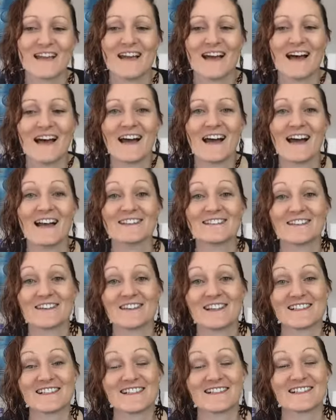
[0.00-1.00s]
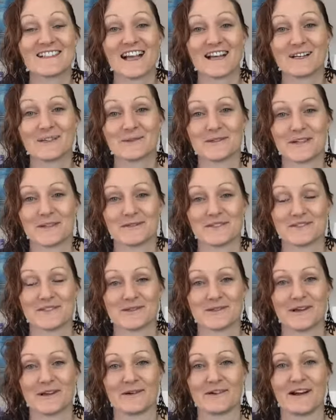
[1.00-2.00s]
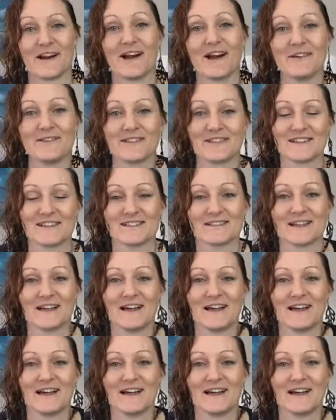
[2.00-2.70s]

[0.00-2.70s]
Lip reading: And so that's exactly what I was doing when I was